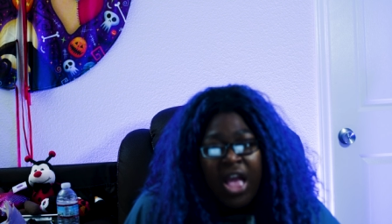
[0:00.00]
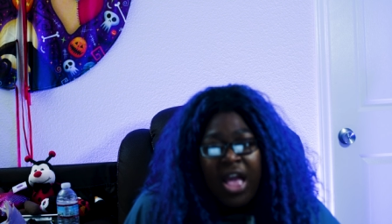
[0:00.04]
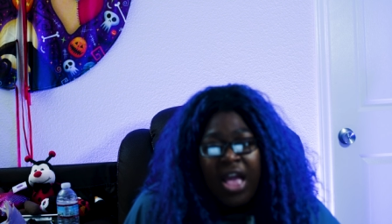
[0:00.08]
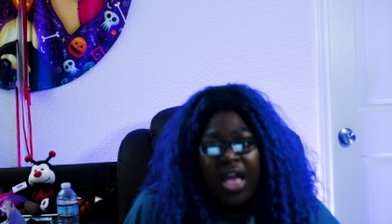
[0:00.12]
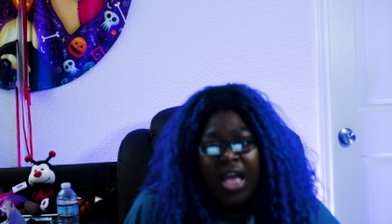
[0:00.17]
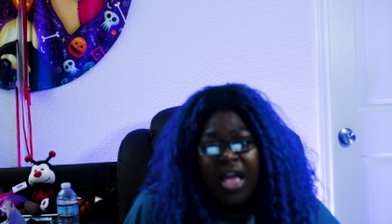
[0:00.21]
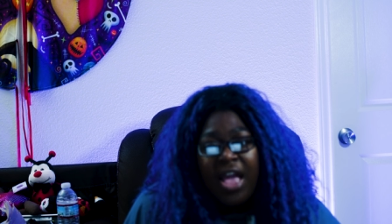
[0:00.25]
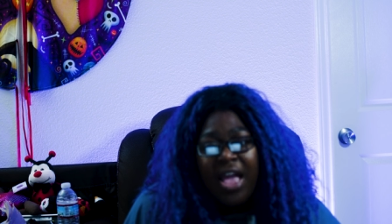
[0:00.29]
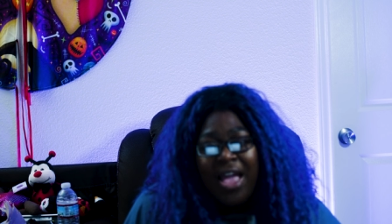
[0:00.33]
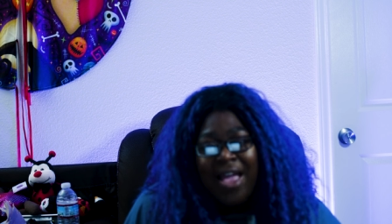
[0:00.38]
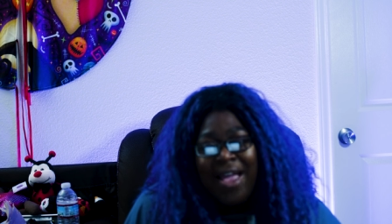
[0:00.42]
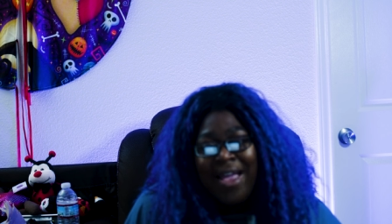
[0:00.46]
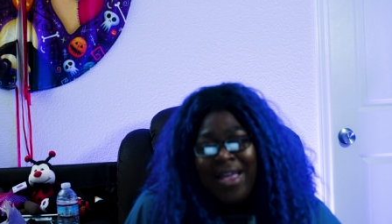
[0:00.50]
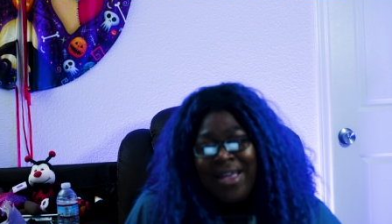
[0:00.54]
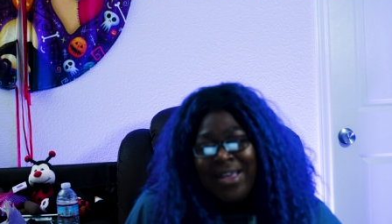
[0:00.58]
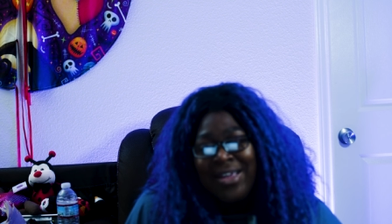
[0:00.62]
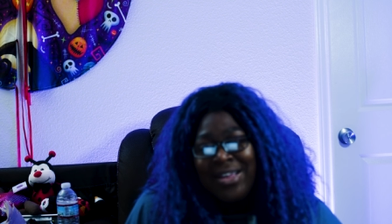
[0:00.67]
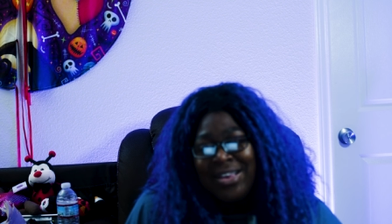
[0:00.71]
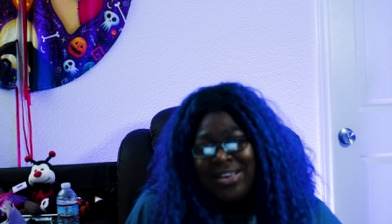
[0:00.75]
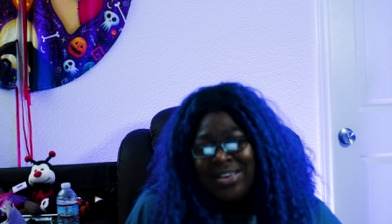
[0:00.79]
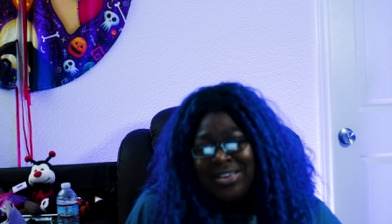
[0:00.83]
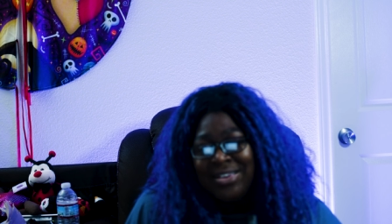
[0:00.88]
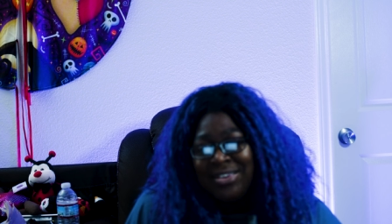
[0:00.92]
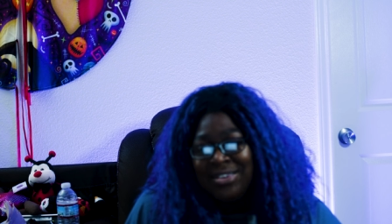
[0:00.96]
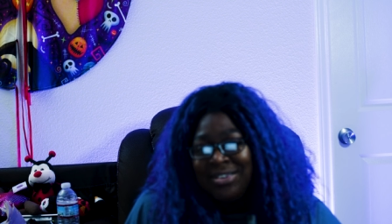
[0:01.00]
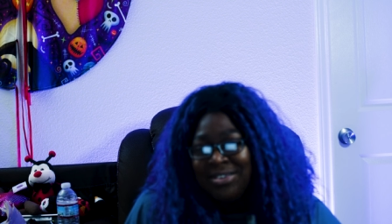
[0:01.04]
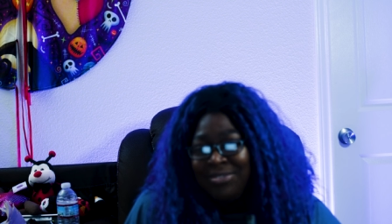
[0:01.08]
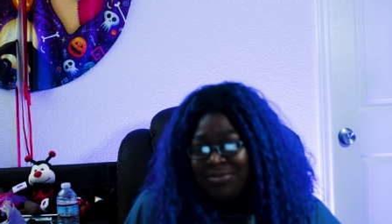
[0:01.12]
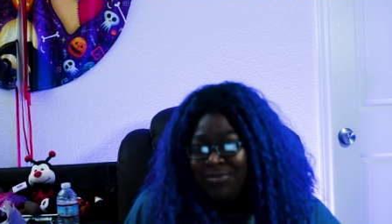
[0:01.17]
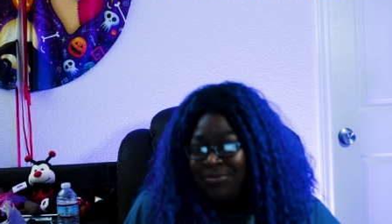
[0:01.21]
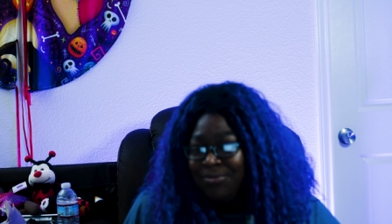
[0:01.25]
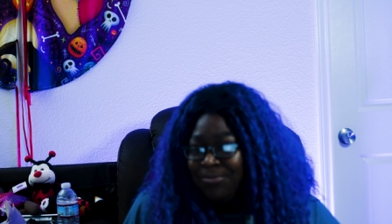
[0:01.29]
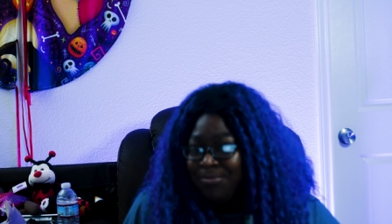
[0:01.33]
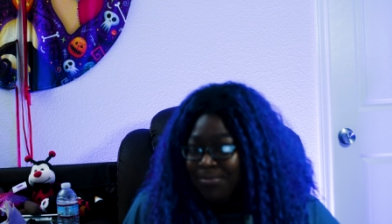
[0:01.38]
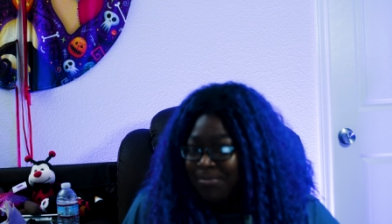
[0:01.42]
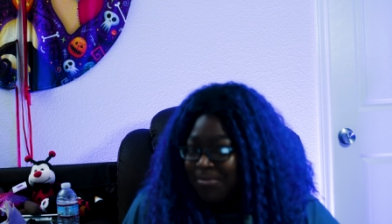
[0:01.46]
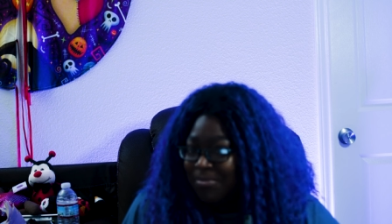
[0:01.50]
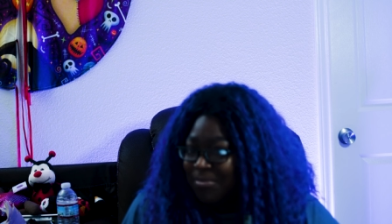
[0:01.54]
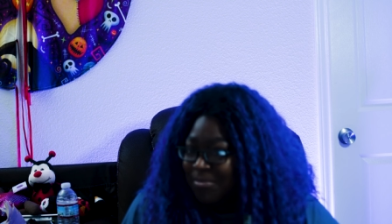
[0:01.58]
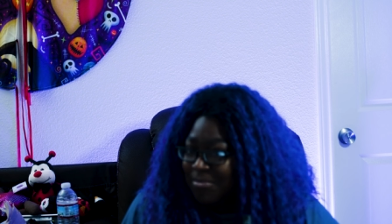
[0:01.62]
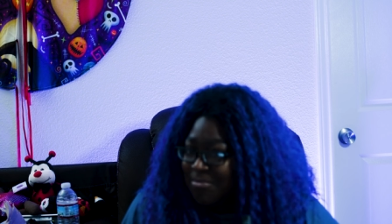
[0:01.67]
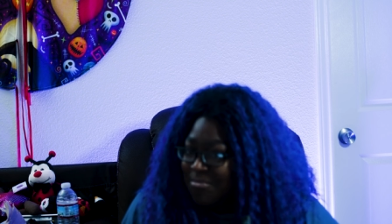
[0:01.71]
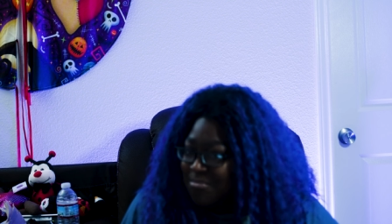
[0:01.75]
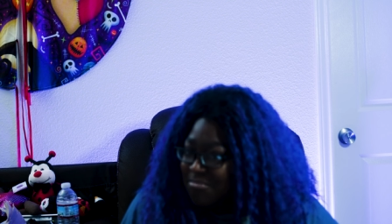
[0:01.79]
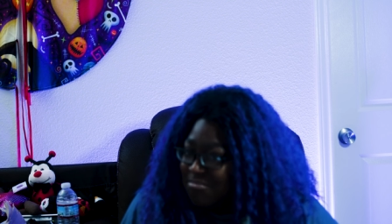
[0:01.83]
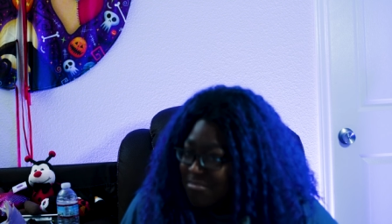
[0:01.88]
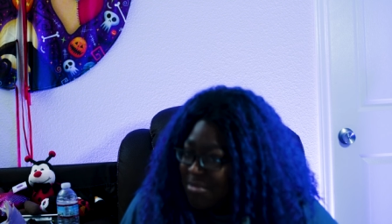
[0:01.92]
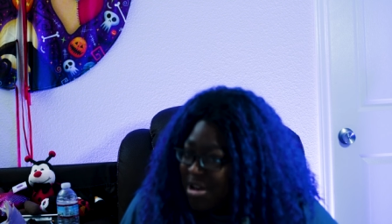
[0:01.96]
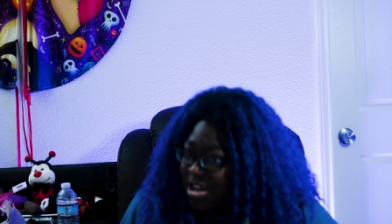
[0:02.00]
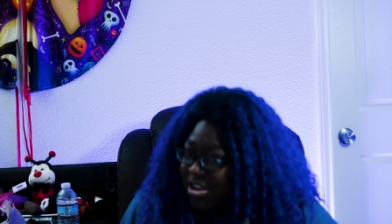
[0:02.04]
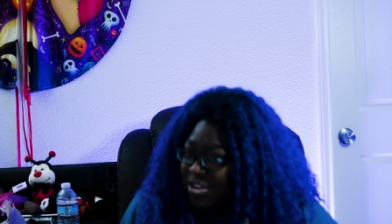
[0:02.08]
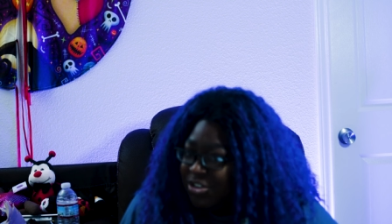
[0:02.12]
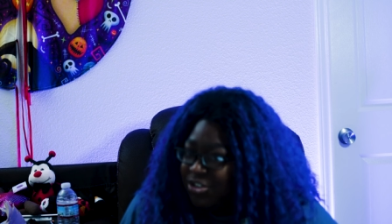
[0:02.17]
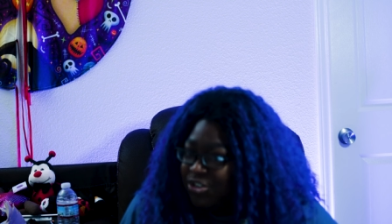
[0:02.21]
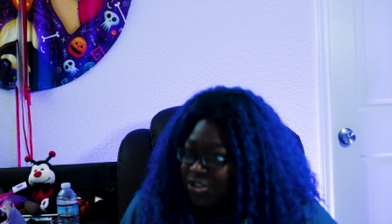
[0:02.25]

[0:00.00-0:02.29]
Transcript: and much